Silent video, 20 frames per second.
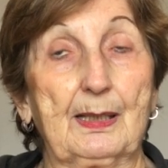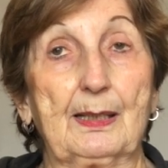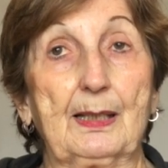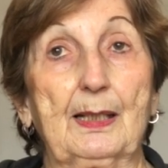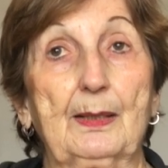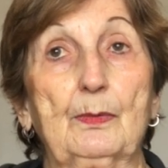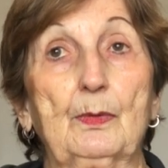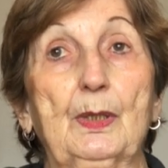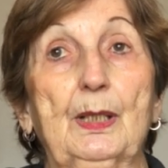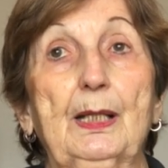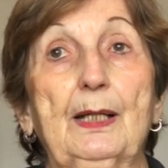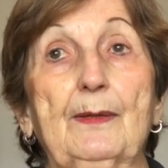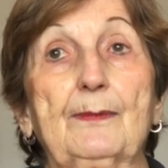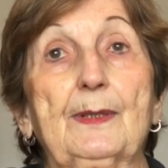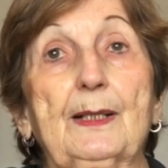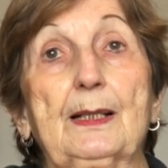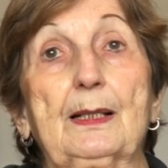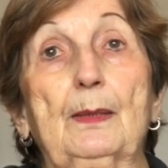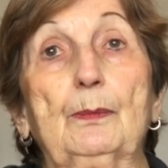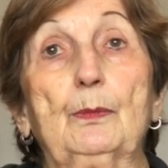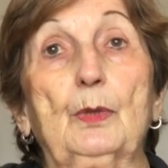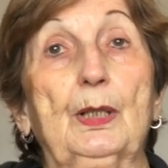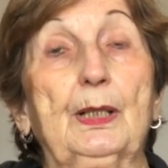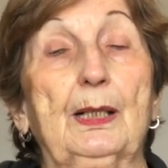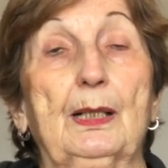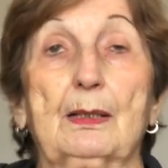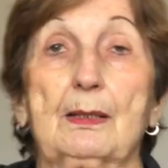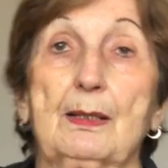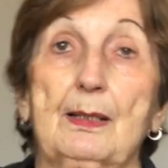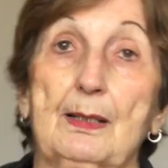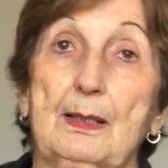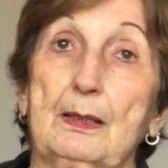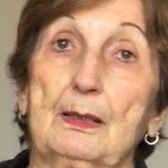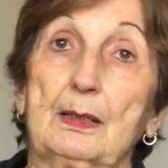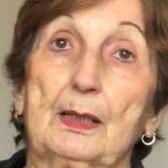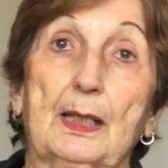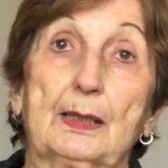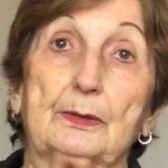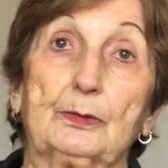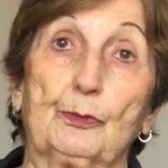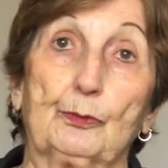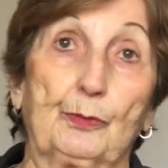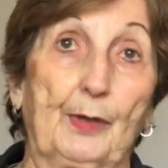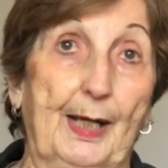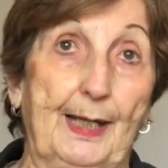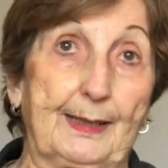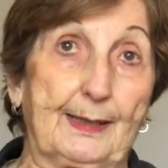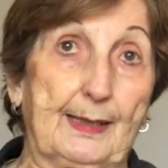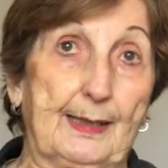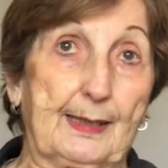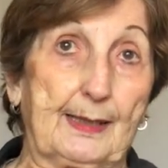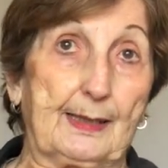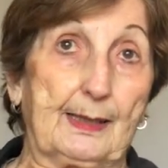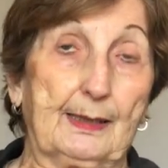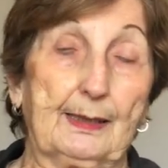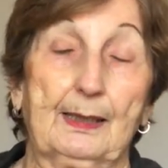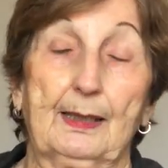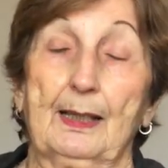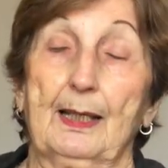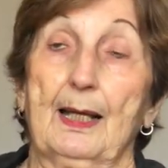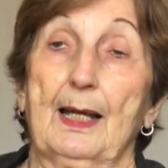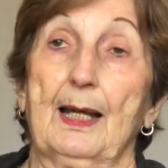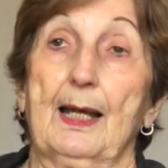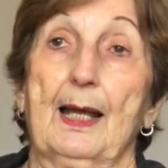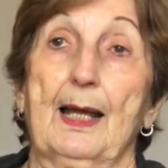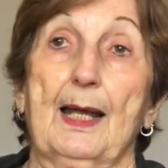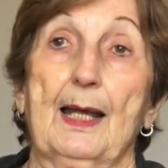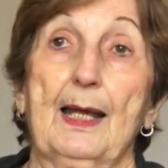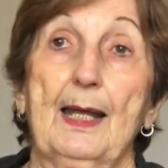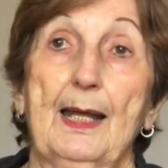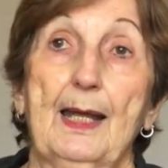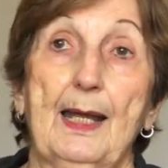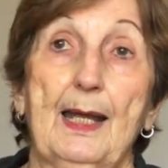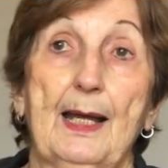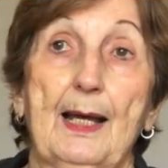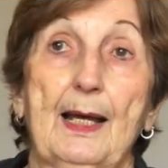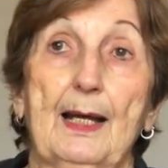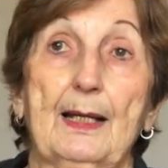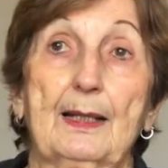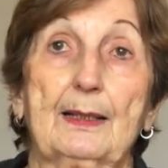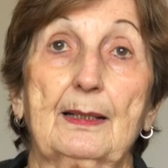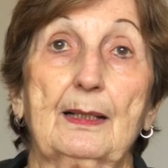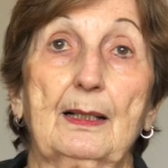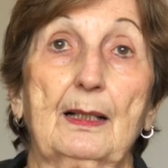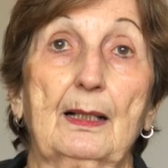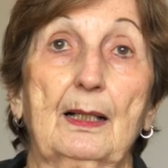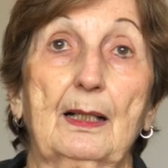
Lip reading: They would have someone else collect rents, and